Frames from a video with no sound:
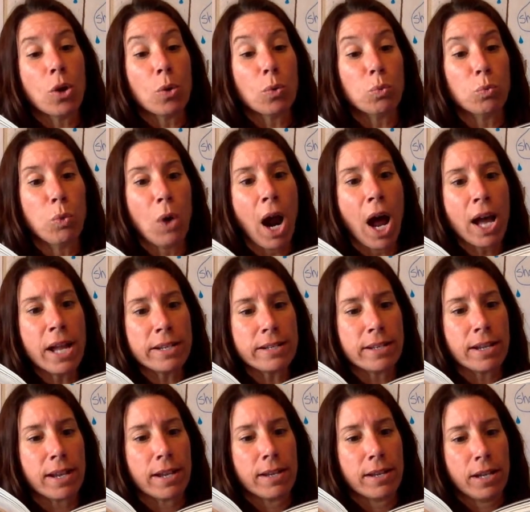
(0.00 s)

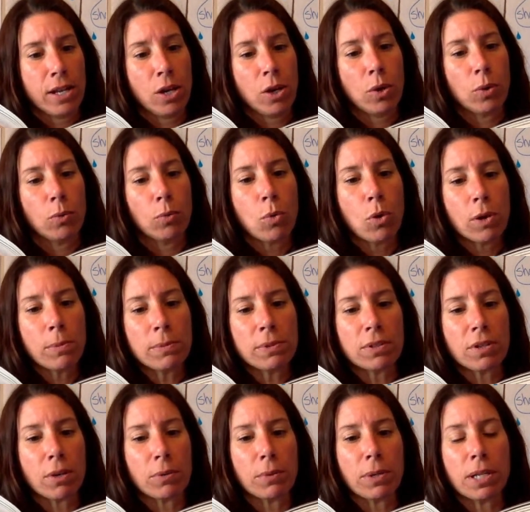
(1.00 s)
Run! Worm
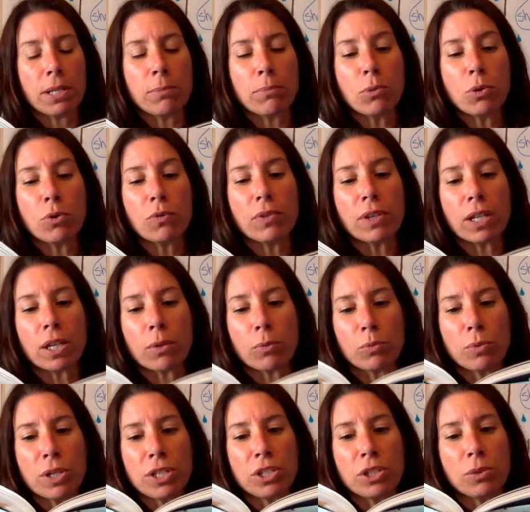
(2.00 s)
is already moving,
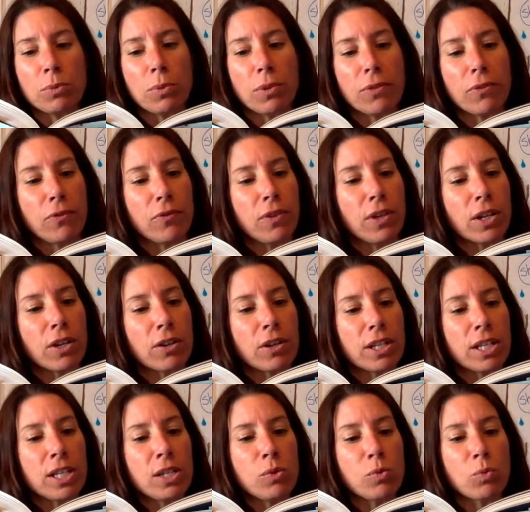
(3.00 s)
rigid with fear.
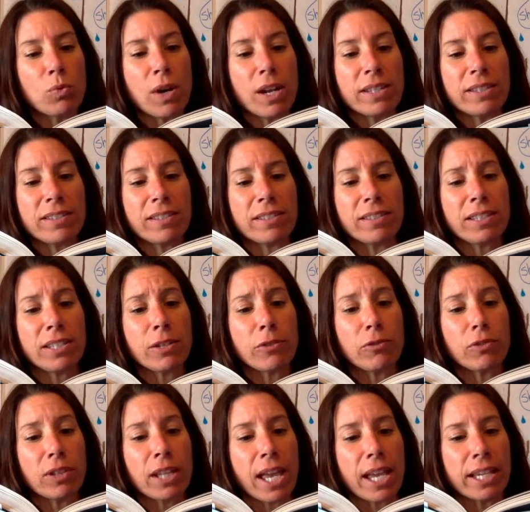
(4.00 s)
He runs
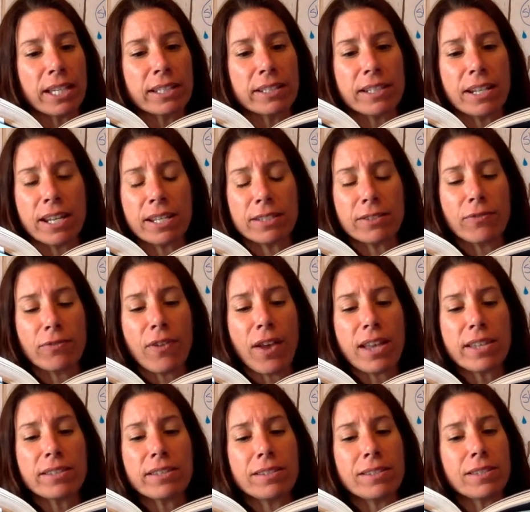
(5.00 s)
stiff-legged as
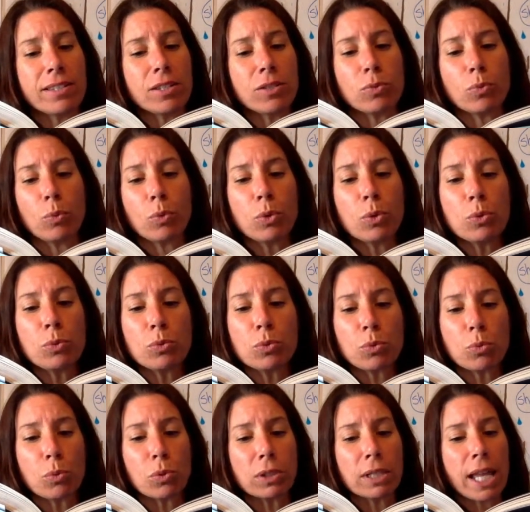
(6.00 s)
fast as his wounds
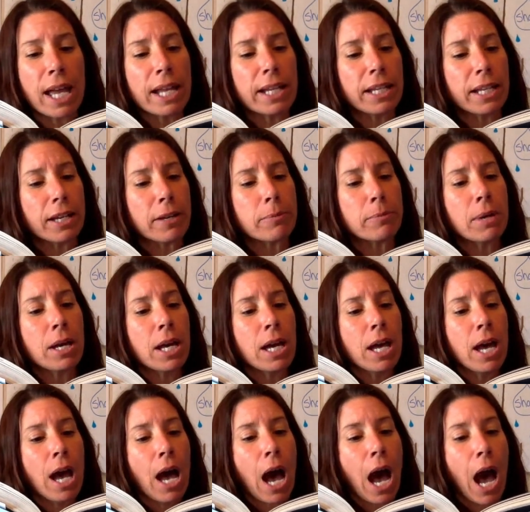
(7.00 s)
will let him.
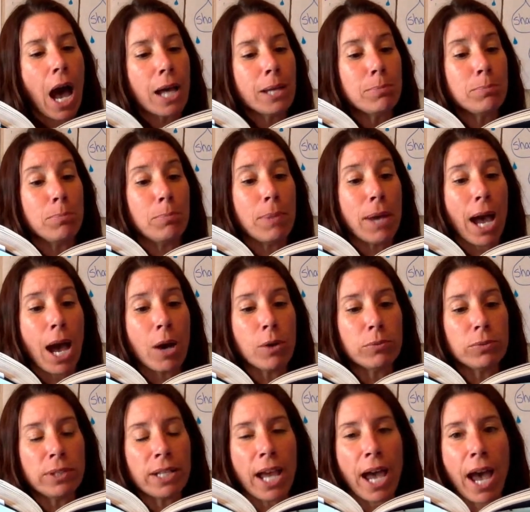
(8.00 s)
I
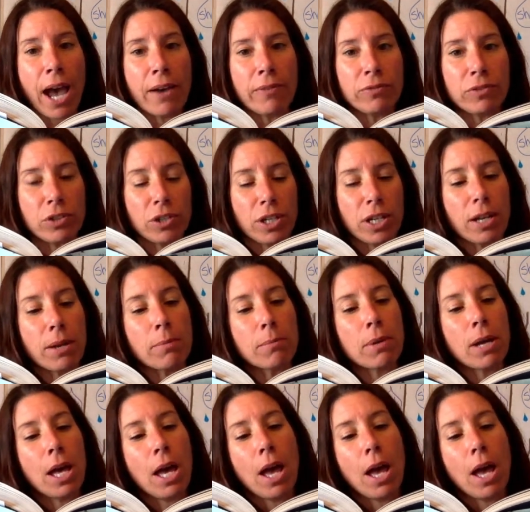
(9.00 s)
bound after him.